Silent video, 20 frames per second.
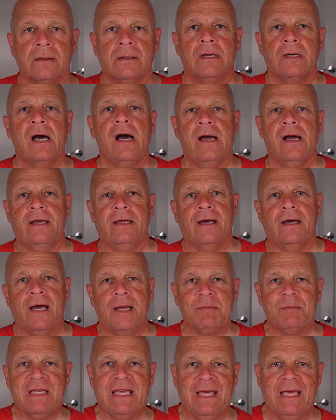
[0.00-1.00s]
Hi,
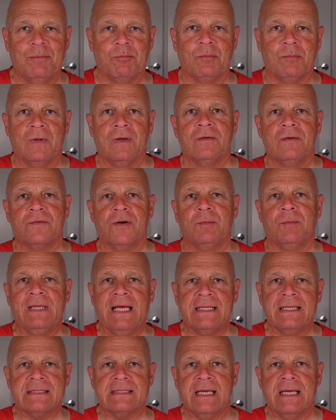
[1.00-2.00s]
I'm Kim from
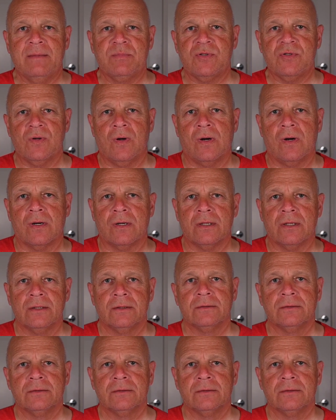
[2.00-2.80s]
Landscape to Art.